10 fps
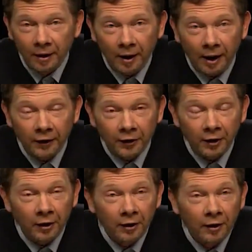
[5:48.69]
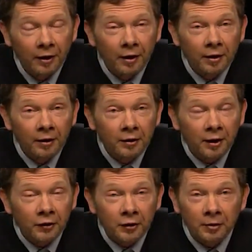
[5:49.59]
has a
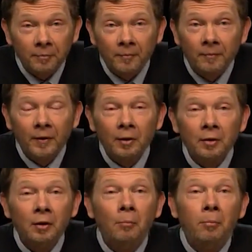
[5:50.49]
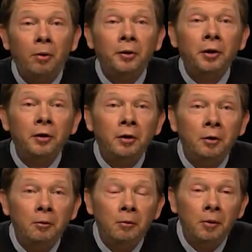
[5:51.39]
just bought a
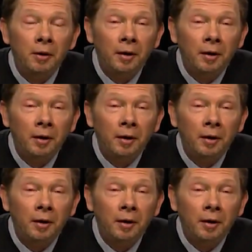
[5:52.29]
new